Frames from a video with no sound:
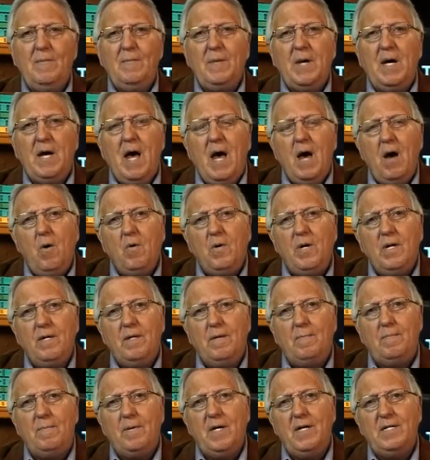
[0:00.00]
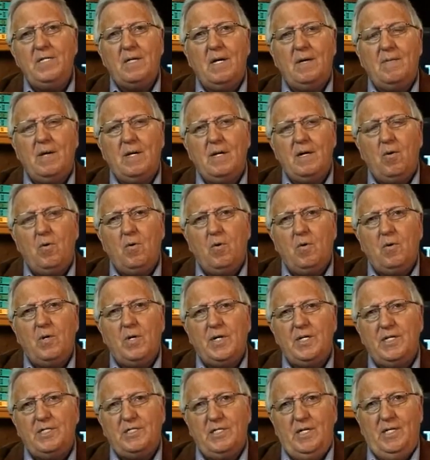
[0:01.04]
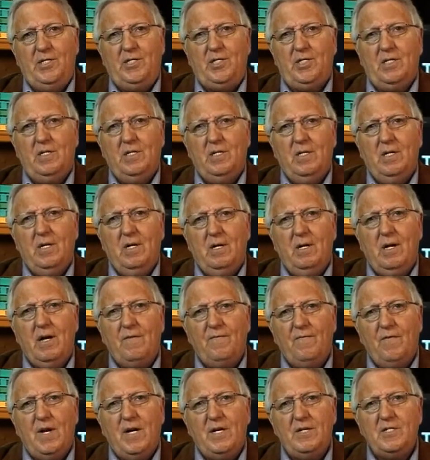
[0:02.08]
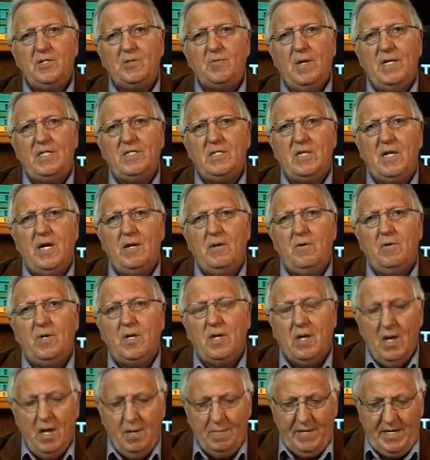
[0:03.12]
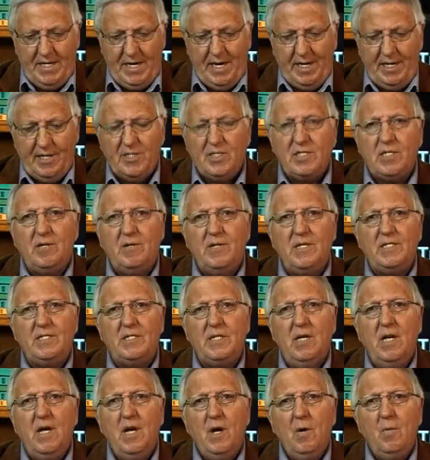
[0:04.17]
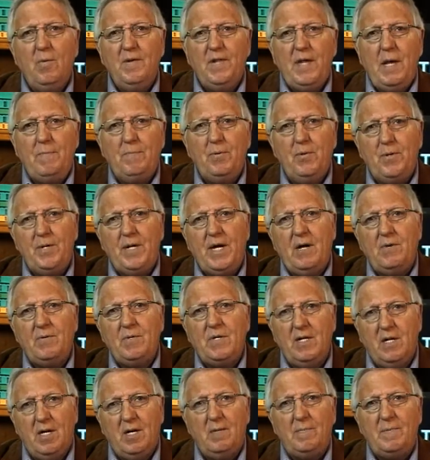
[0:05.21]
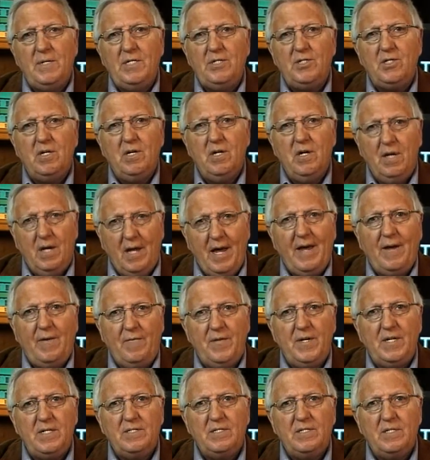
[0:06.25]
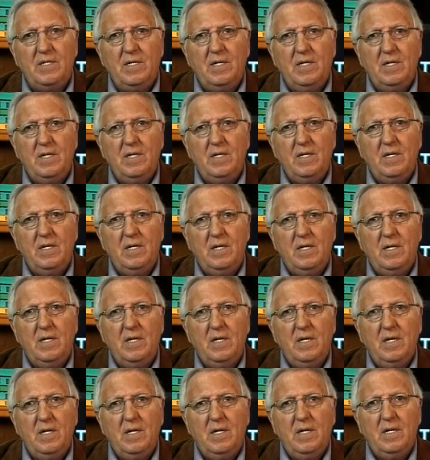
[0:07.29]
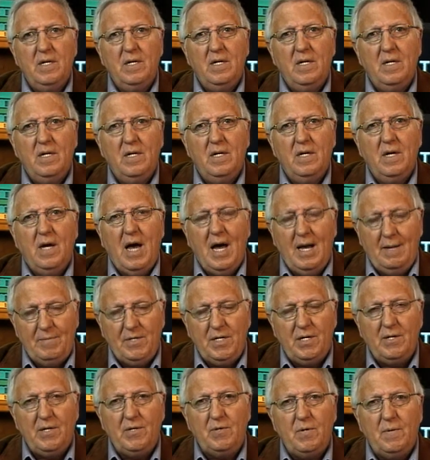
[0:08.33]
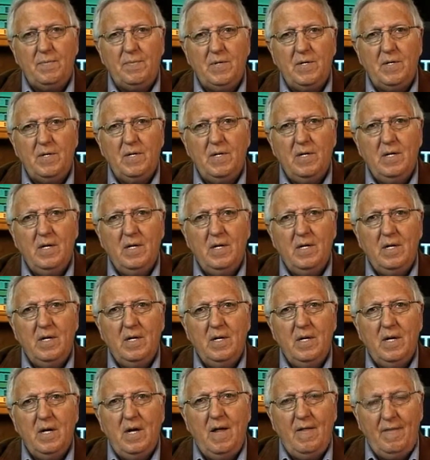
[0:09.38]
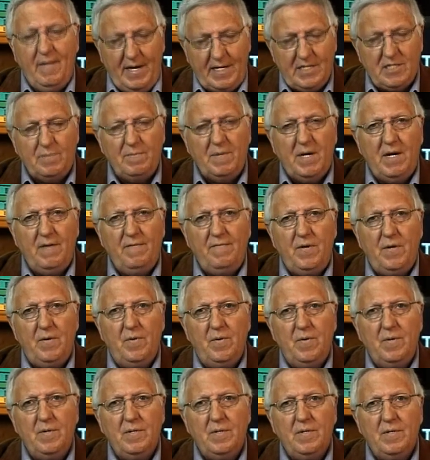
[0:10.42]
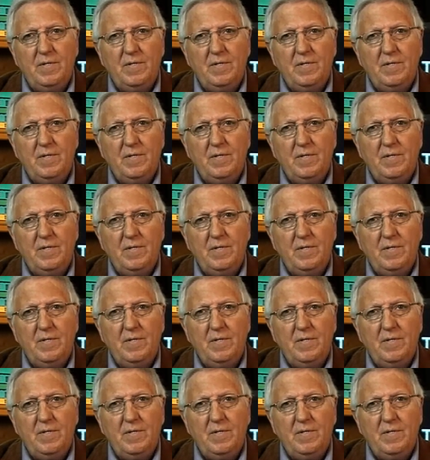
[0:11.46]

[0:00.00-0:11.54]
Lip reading: how can a place, an organization like FlyersRights.org be taken seriously when they put out garbage like this? I'm Terry Tripler, and that's My View.